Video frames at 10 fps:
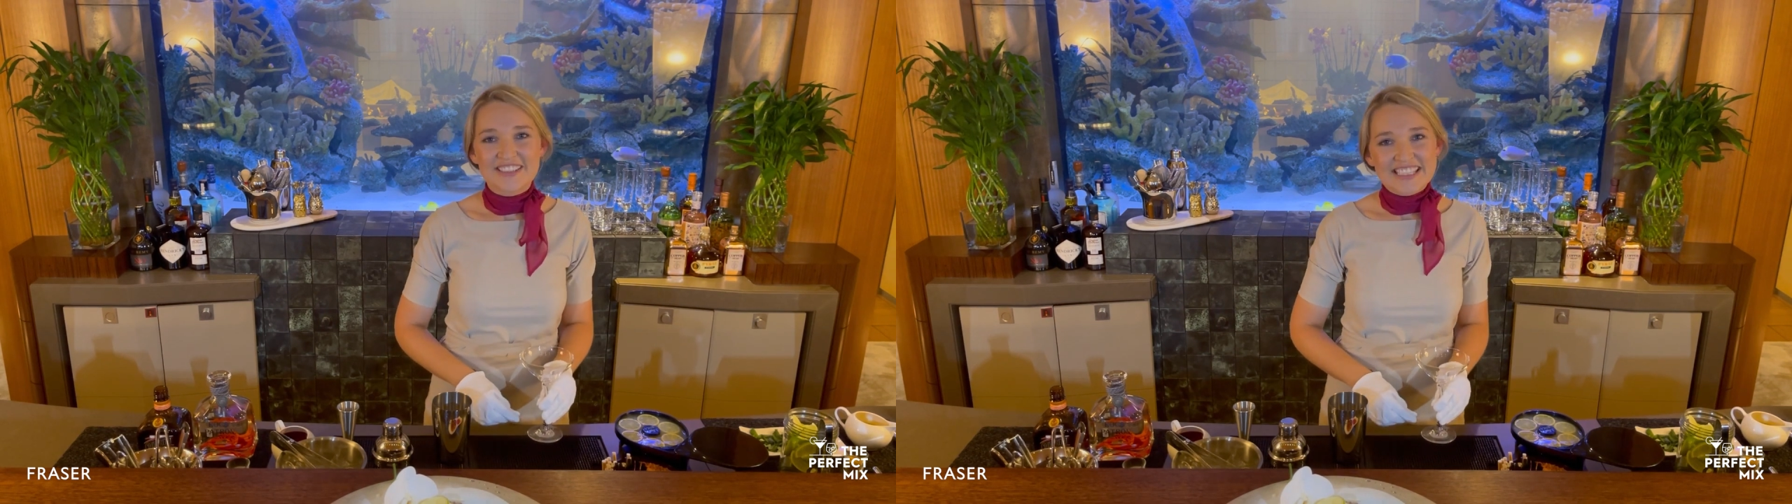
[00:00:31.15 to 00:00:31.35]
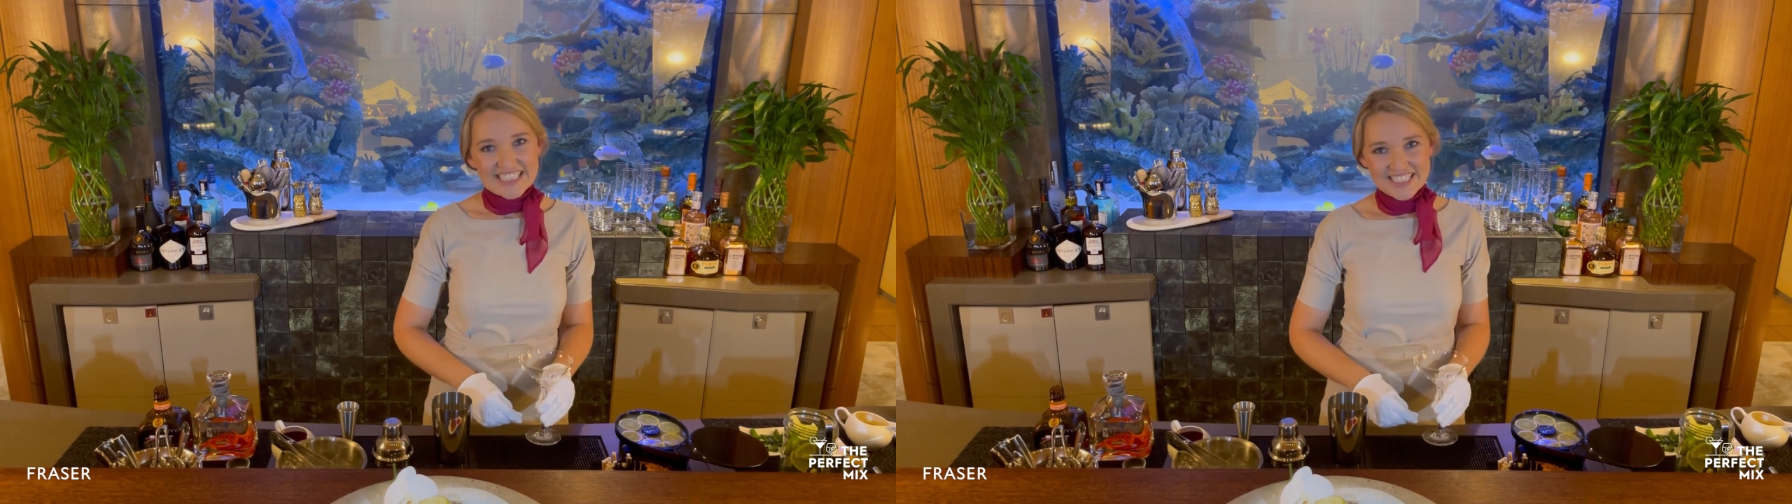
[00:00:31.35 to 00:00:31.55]
our
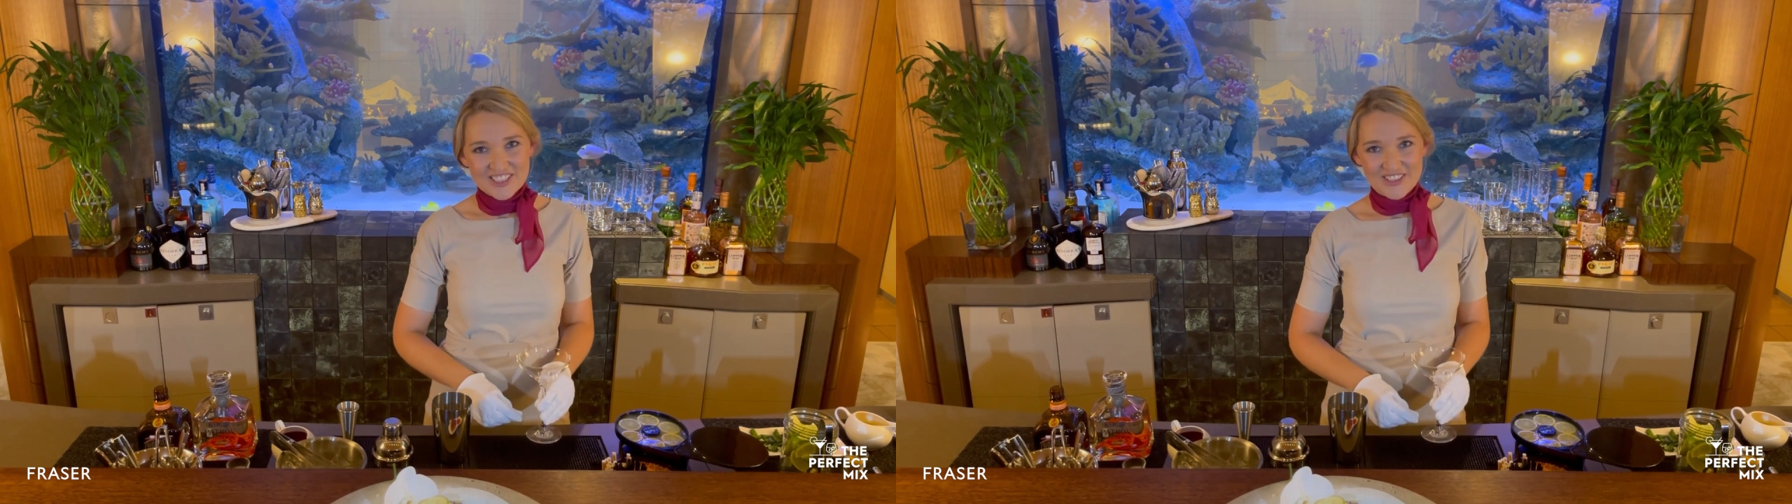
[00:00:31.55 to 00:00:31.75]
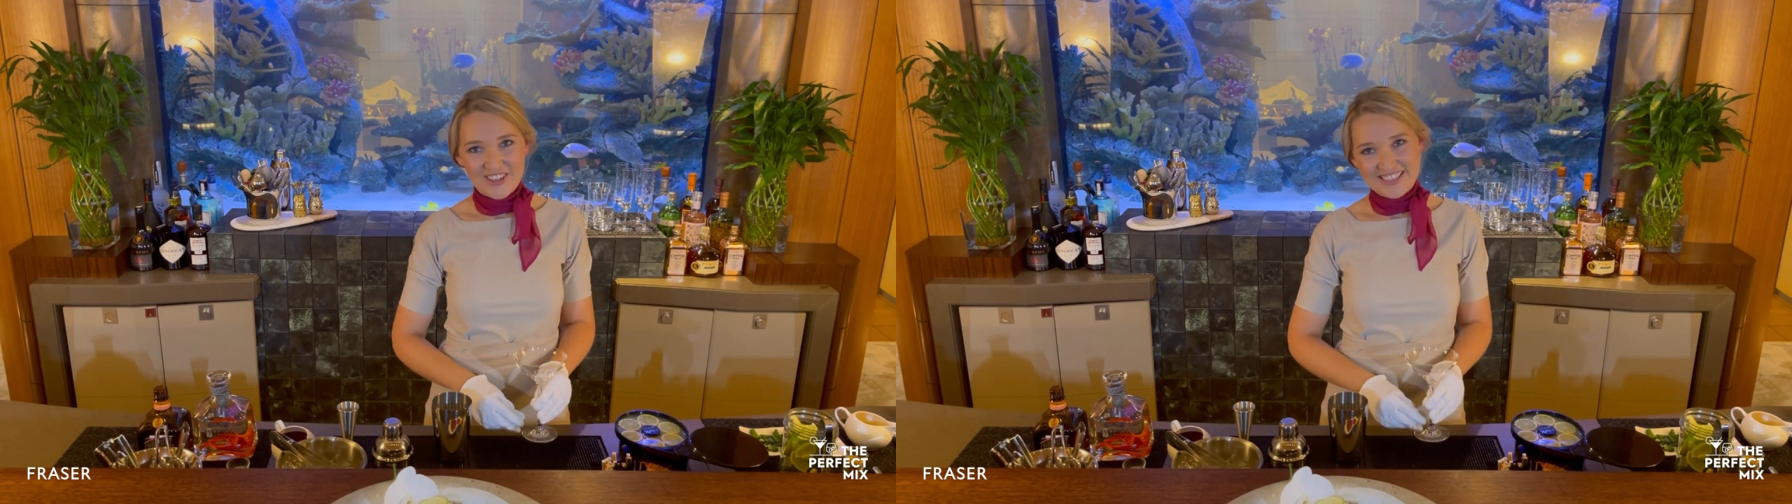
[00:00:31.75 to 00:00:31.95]

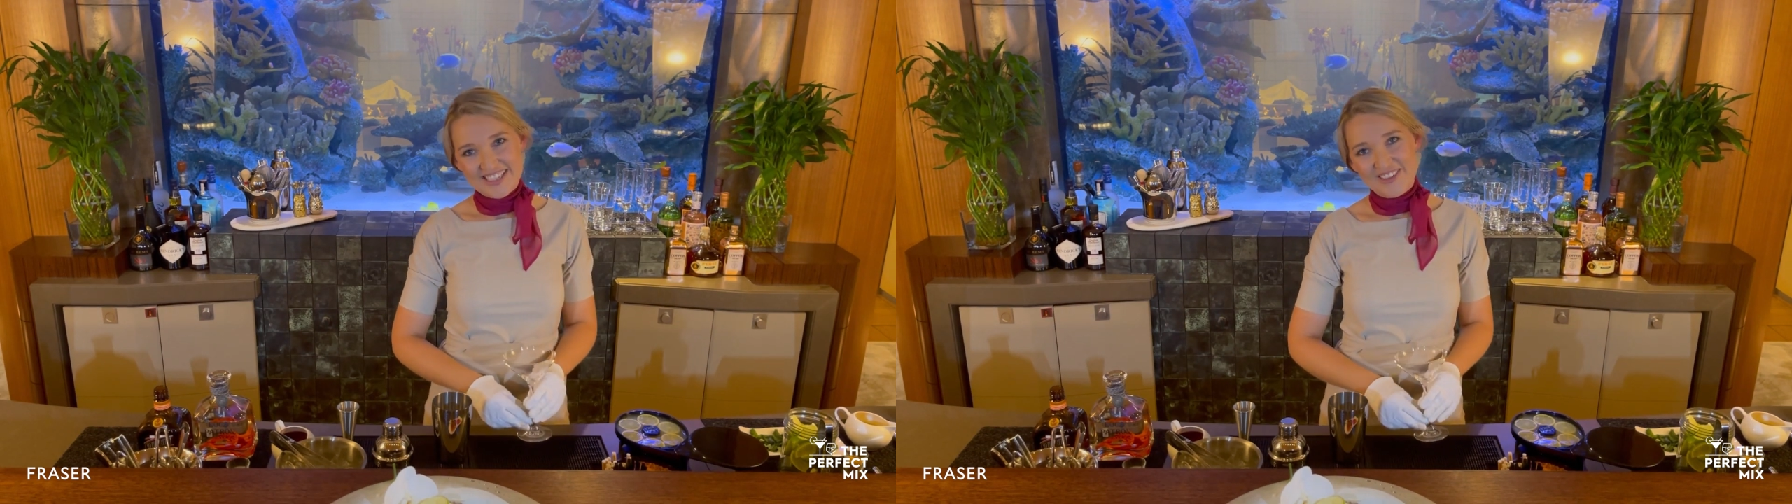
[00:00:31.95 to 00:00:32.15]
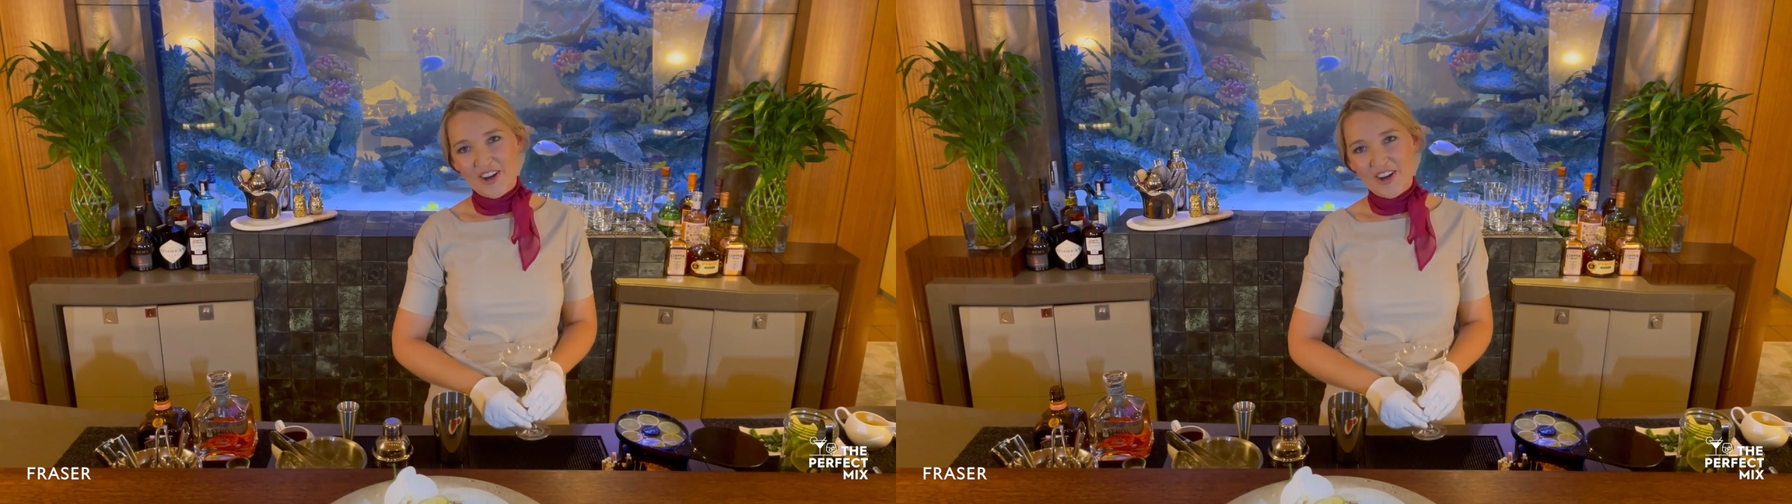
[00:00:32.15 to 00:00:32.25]
signature cocktail,